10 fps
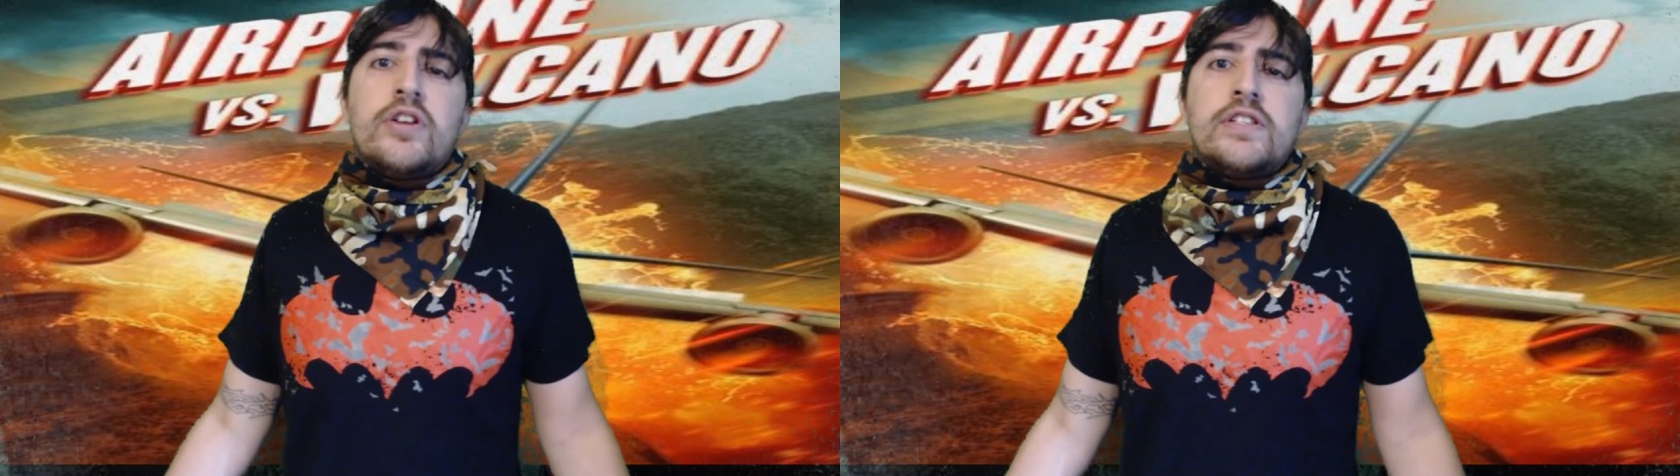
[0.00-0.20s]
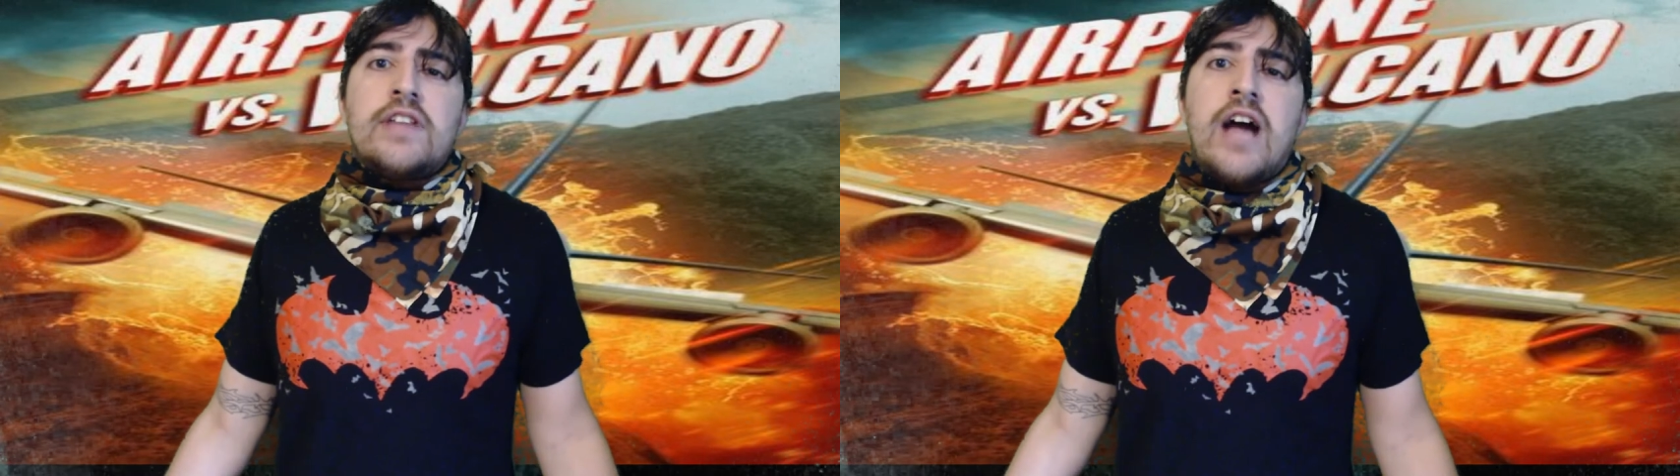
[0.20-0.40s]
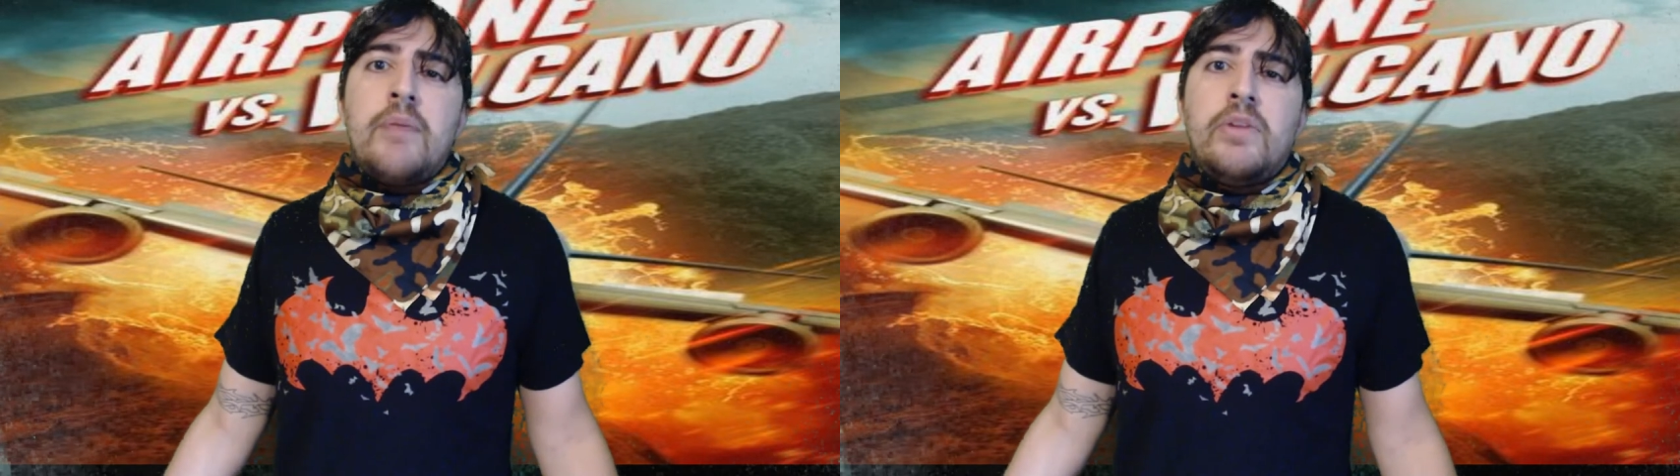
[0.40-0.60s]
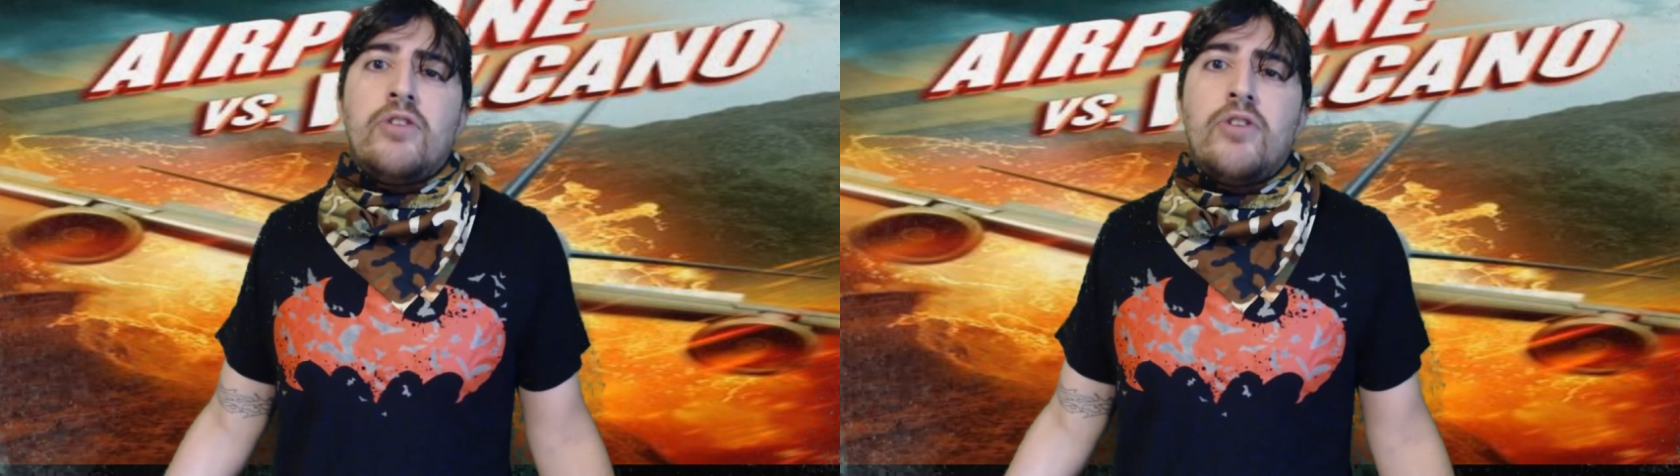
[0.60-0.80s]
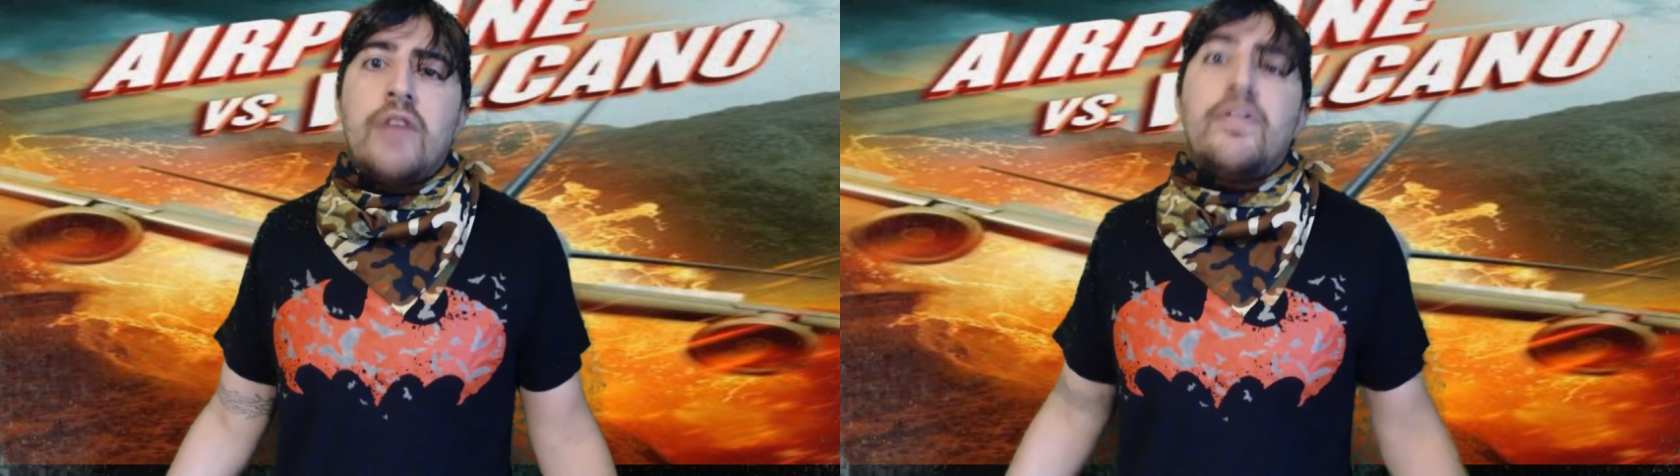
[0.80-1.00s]
lost
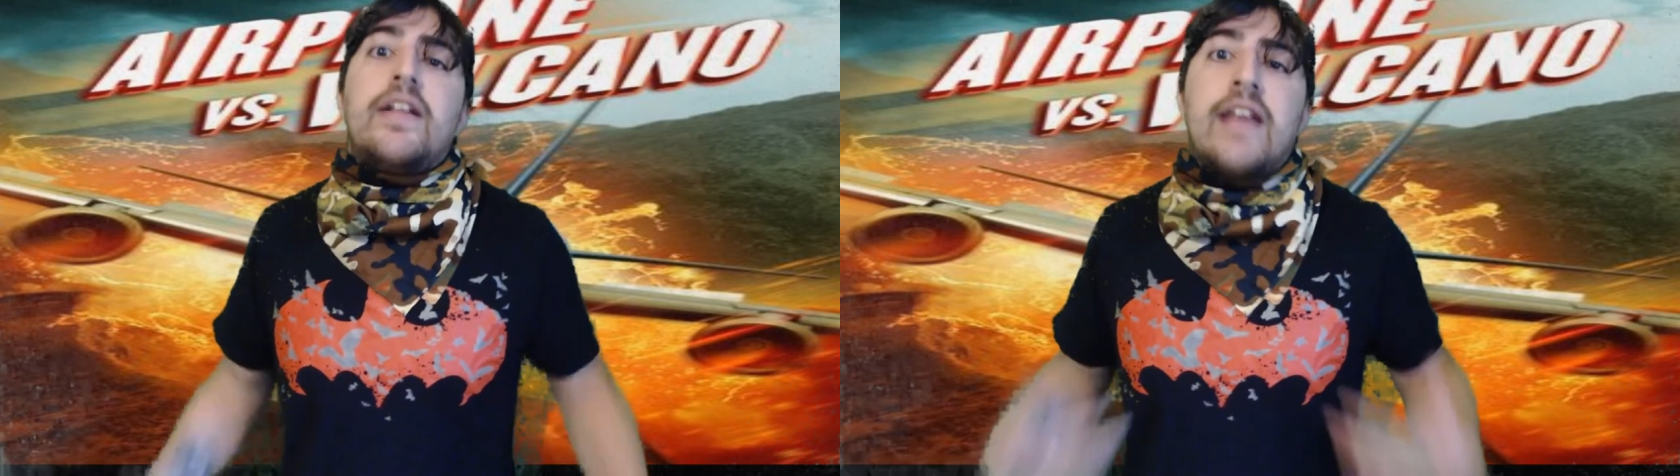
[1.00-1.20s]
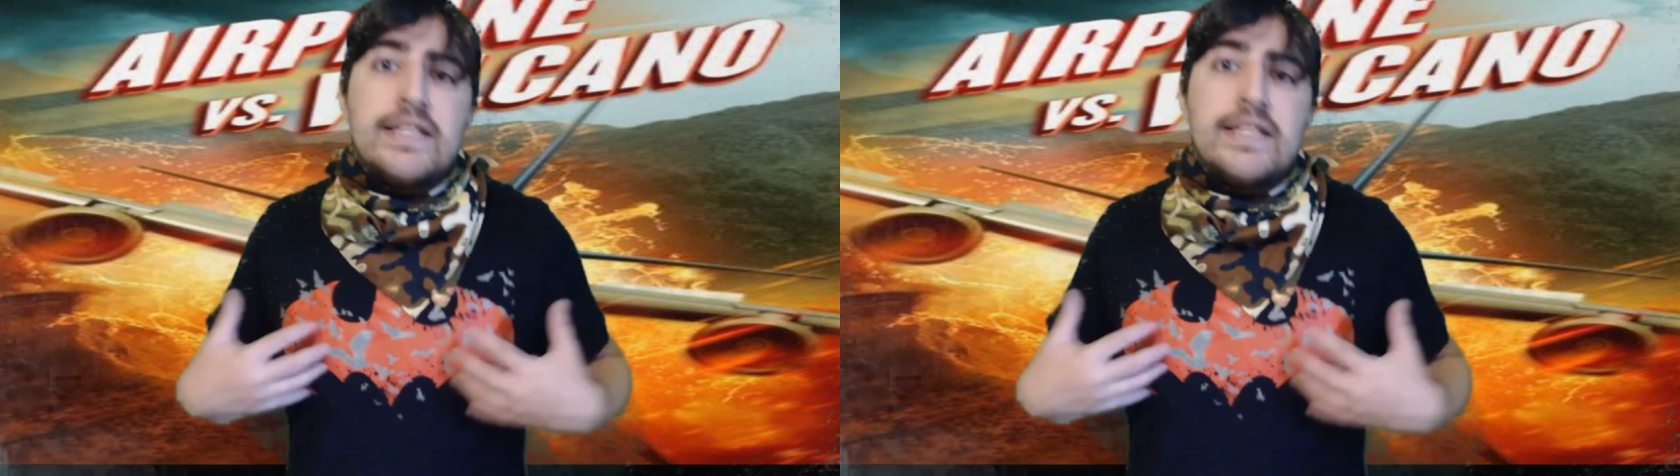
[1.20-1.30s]
time in your life.